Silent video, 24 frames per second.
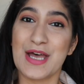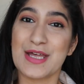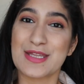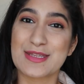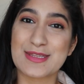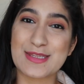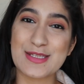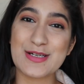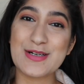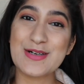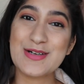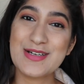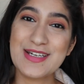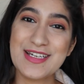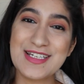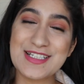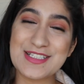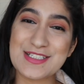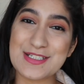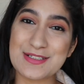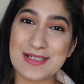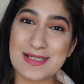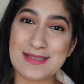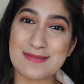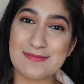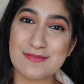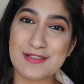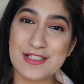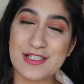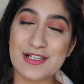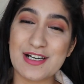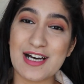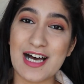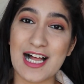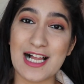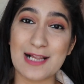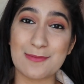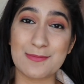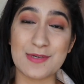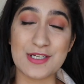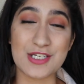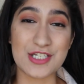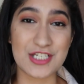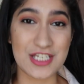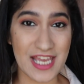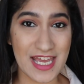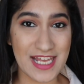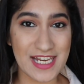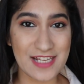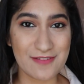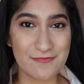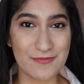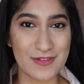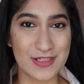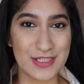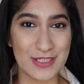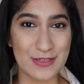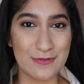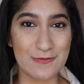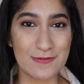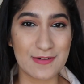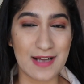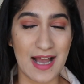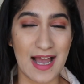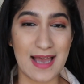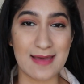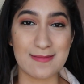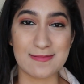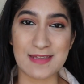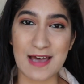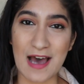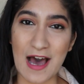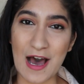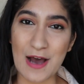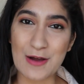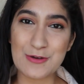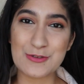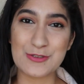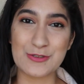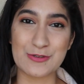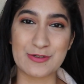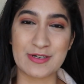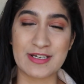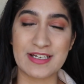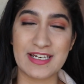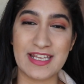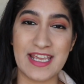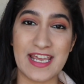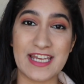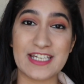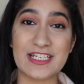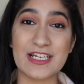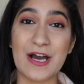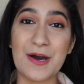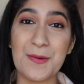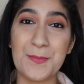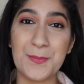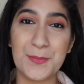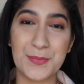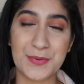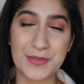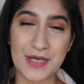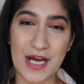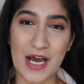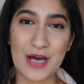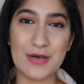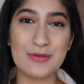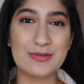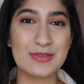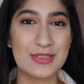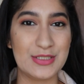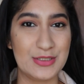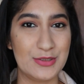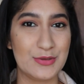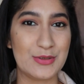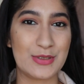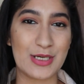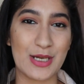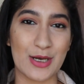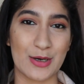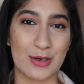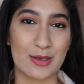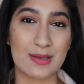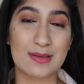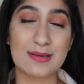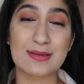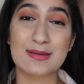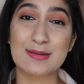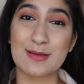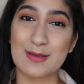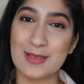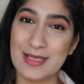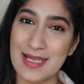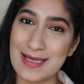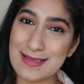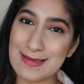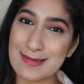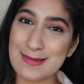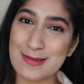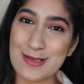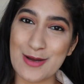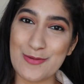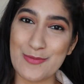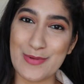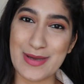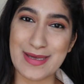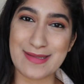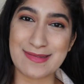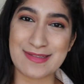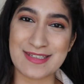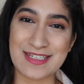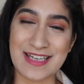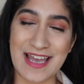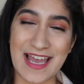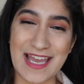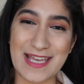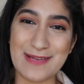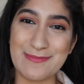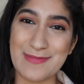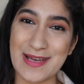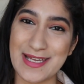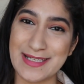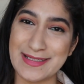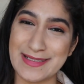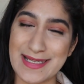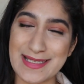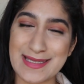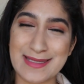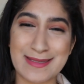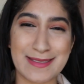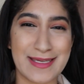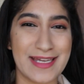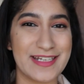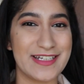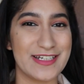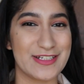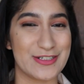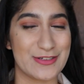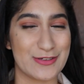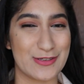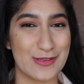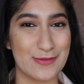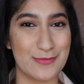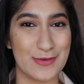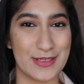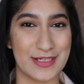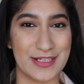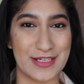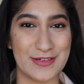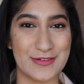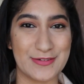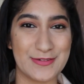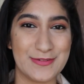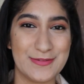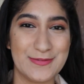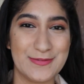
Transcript: So in today's video, I'll be sharing with you guys how to create a brown nude look. So let's not waste time and let's get into the video.